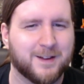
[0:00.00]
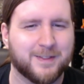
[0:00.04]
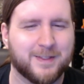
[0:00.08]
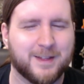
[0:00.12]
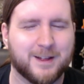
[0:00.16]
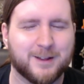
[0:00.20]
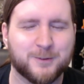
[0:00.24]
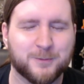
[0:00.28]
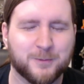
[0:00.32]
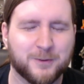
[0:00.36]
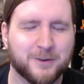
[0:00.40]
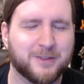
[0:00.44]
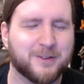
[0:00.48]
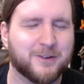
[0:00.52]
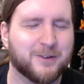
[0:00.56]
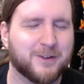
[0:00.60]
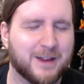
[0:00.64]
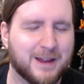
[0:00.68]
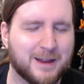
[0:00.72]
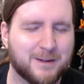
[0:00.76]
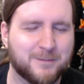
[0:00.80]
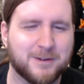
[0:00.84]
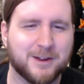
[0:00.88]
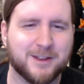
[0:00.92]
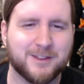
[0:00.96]
That's where they're
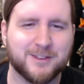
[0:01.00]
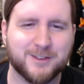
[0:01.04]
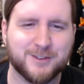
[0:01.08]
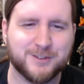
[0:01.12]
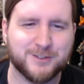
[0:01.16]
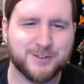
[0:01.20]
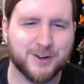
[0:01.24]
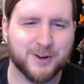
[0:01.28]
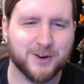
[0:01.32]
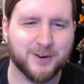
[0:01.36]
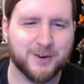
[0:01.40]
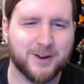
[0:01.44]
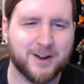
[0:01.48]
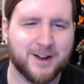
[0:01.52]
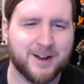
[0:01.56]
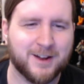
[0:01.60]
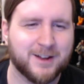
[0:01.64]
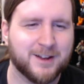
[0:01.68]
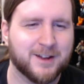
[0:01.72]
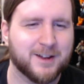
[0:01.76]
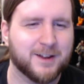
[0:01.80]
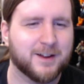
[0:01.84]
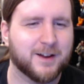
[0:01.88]
keeping the Shura?